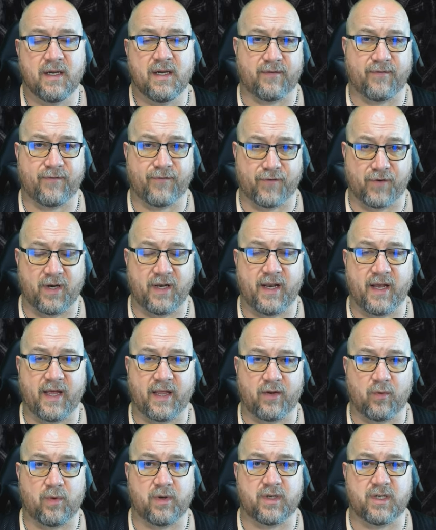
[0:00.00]
for
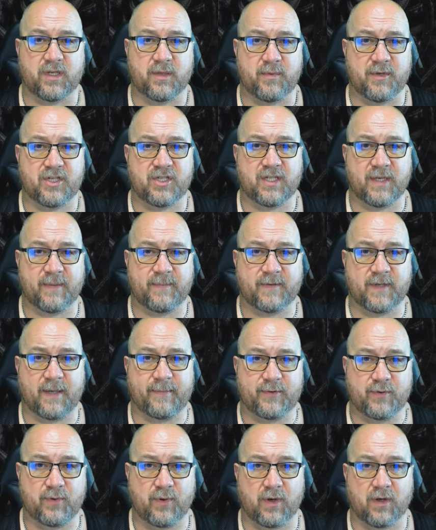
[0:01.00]
another one to be shipped up
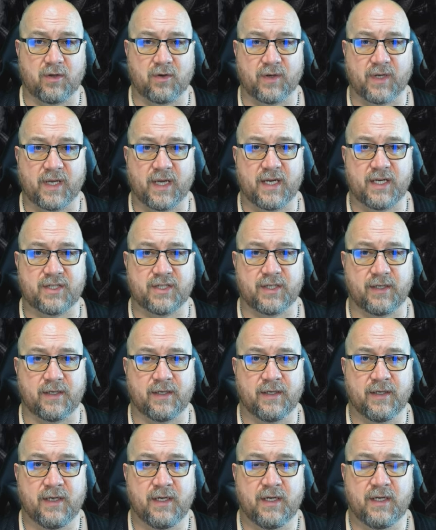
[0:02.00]
to our location.
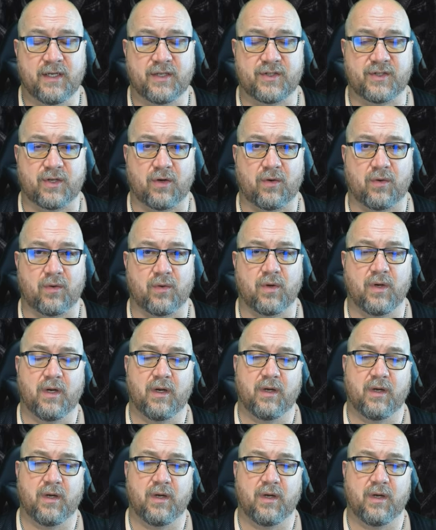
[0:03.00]
So